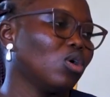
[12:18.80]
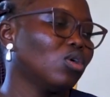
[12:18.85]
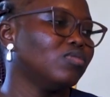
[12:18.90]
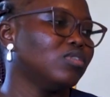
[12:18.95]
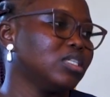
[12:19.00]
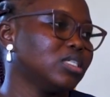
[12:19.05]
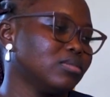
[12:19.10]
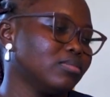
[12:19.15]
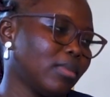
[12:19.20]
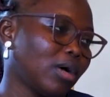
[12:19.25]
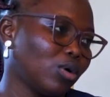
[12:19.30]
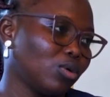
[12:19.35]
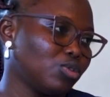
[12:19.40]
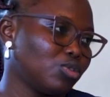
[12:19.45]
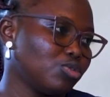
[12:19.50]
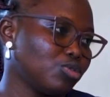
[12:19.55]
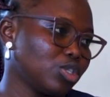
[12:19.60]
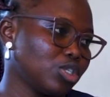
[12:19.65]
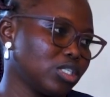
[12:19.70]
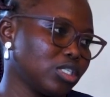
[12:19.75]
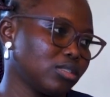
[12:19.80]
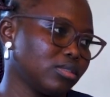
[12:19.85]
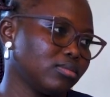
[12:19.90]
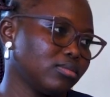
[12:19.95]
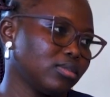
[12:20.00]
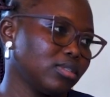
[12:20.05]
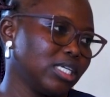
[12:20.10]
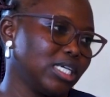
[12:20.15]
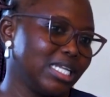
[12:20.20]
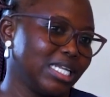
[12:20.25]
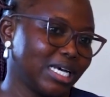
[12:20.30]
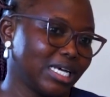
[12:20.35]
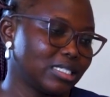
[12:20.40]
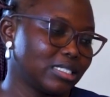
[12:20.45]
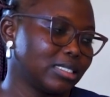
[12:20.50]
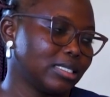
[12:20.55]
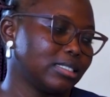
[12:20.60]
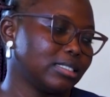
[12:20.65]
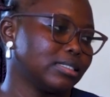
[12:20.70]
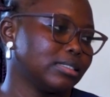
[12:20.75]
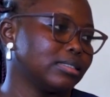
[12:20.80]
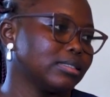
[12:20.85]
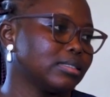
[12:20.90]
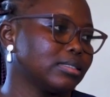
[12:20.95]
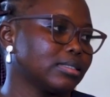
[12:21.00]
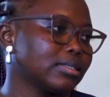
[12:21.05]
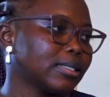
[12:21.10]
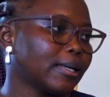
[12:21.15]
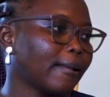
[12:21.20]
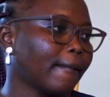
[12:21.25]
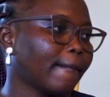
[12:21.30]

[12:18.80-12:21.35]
of this malnutrition in our settings.